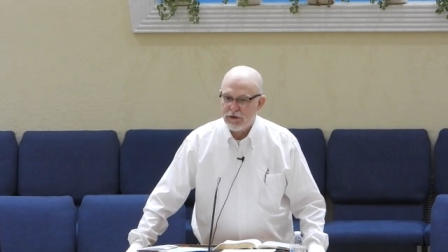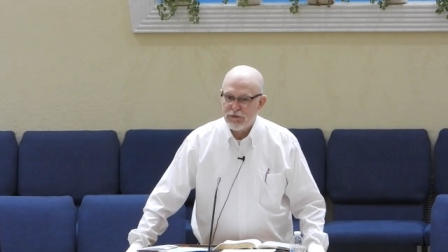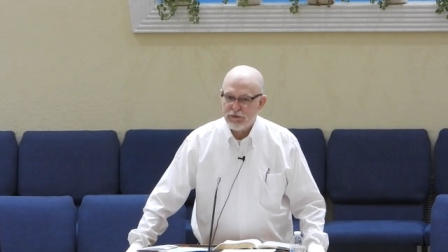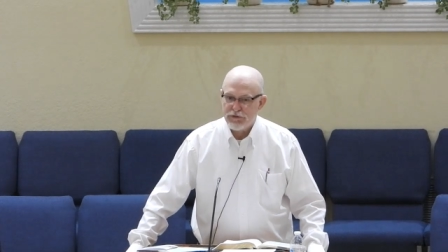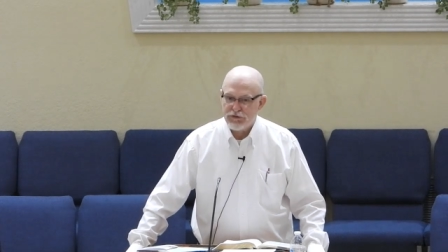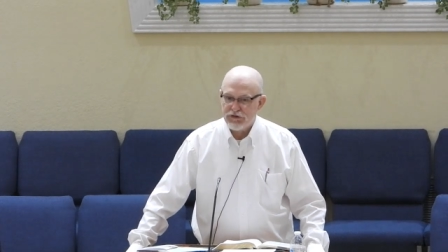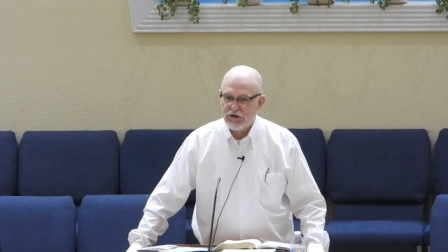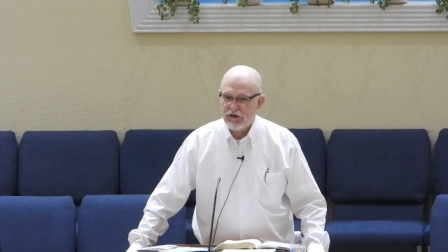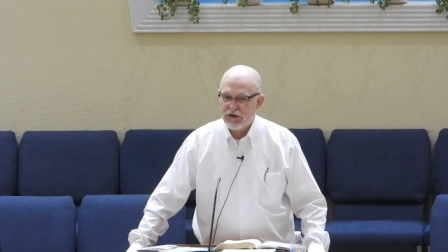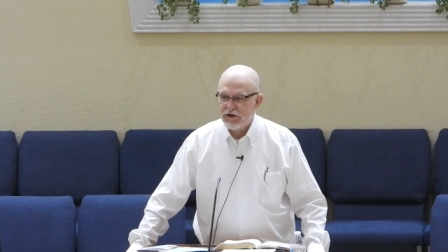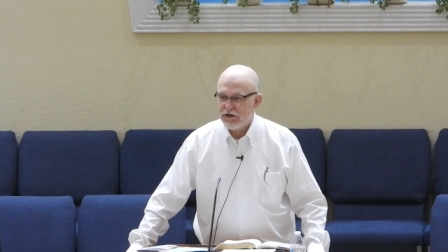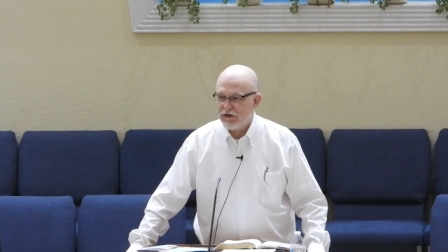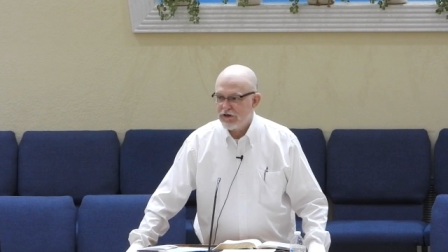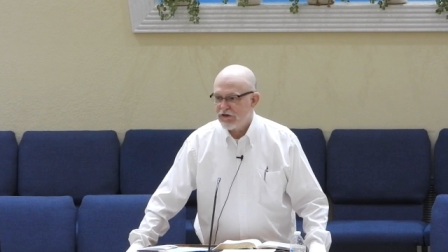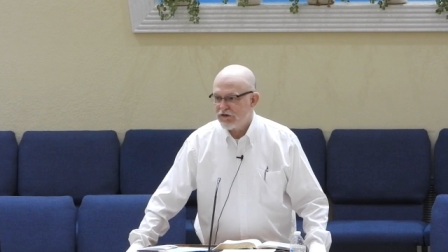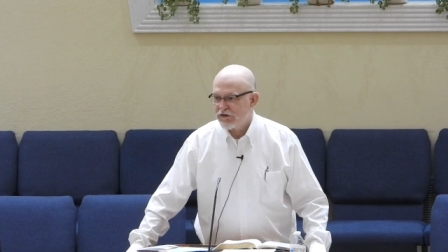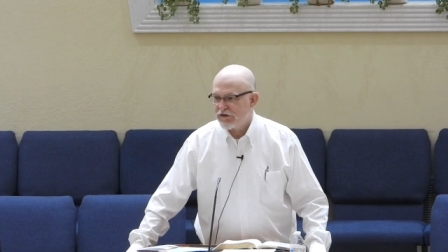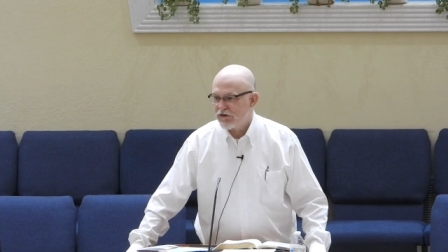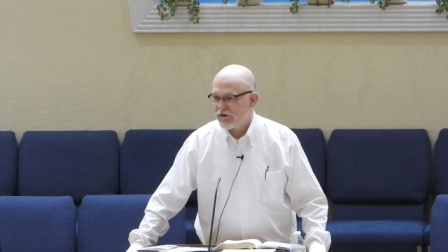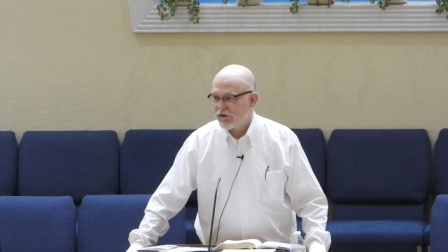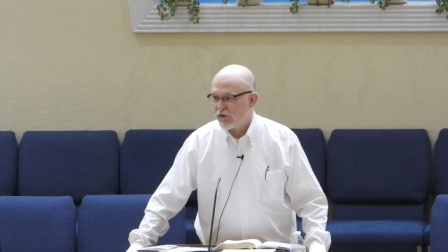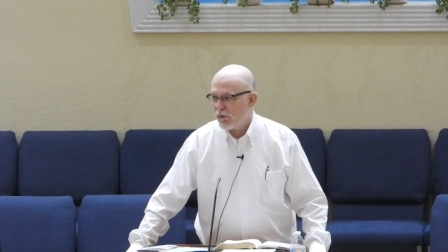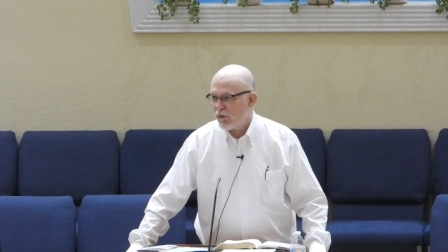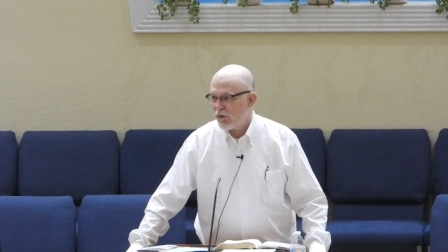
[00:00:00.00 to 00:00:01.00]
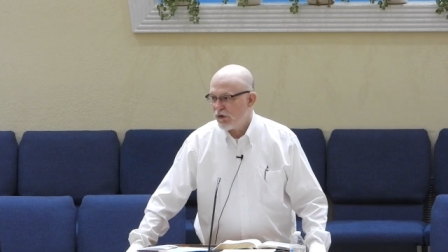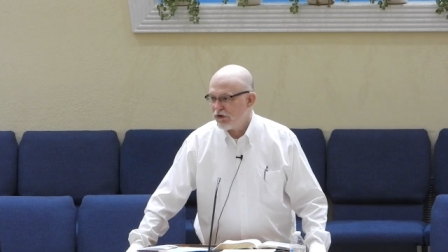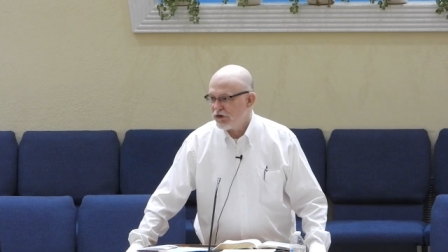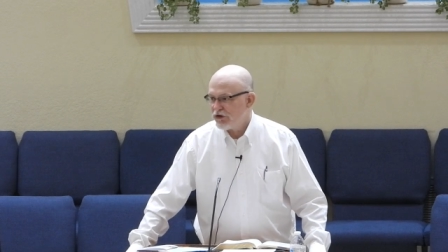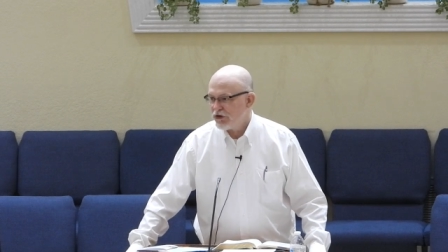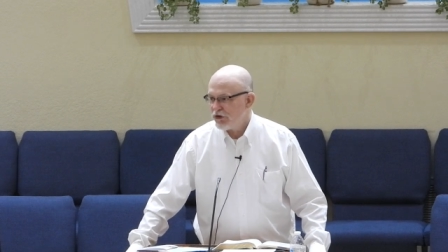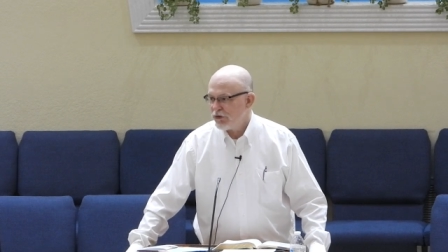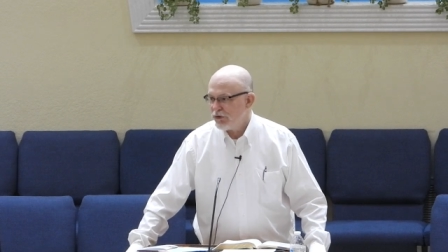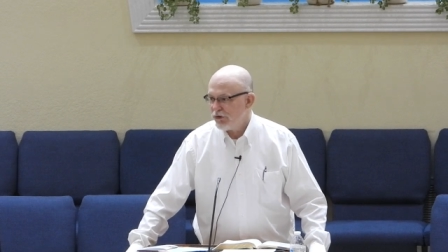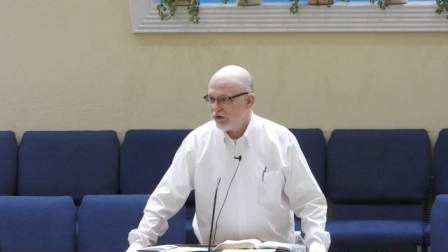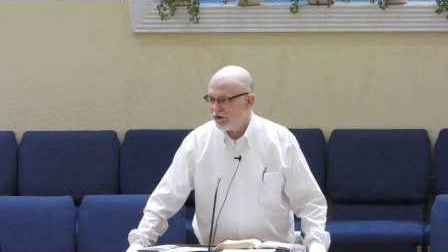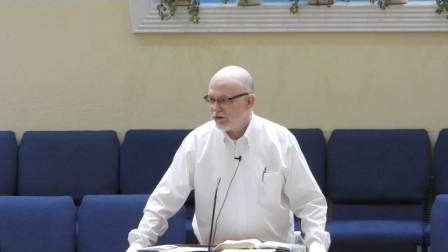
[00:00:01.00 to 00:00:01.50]
who was going to destroy
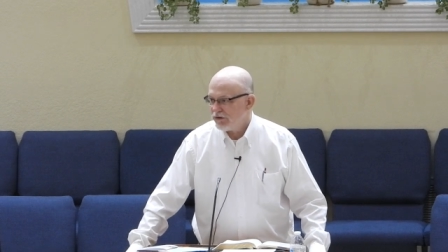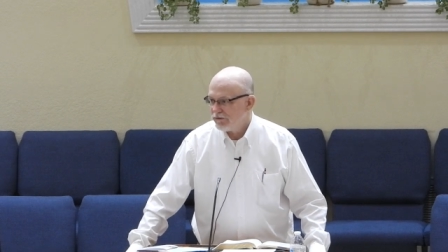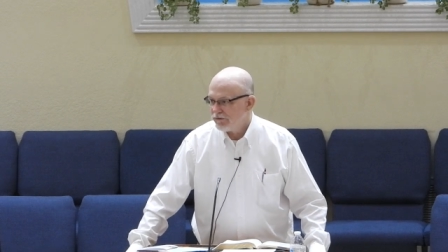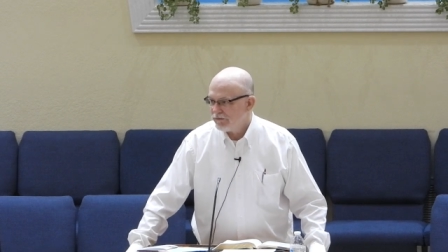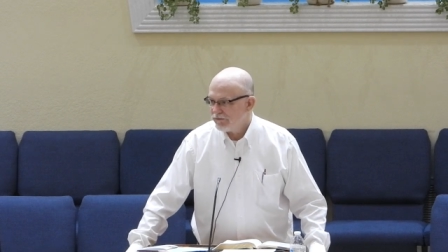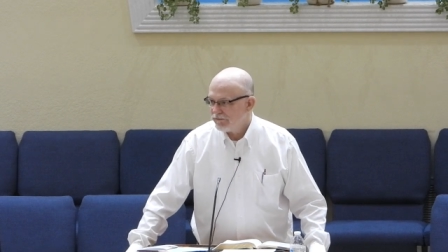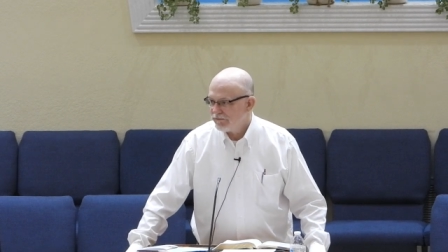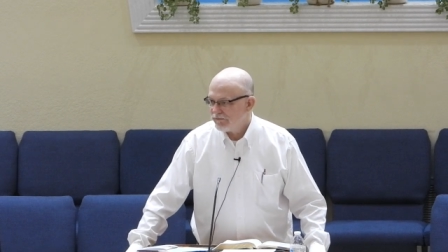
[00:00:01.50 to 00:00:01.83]
Judah,